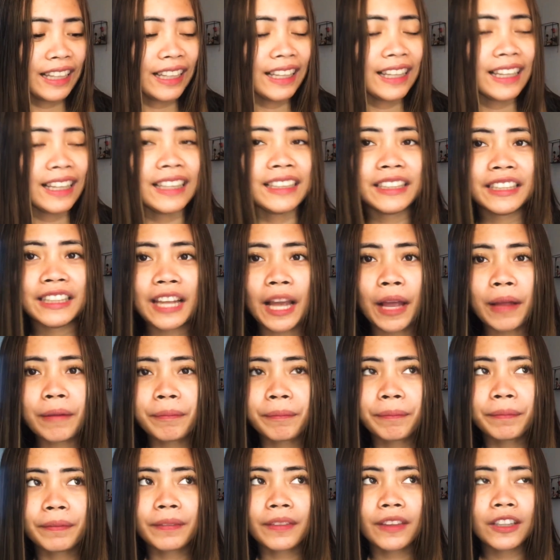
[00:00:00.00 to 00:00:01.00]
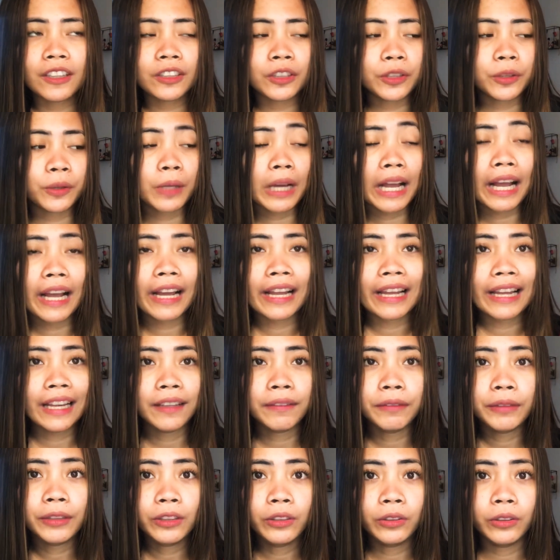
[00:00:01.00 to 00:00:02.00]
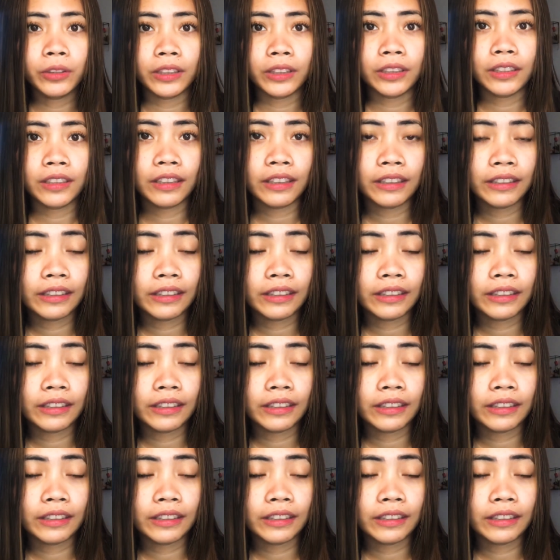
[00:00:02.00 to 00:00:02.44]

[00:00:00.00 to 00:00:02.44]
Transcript: And yeah, so I have been using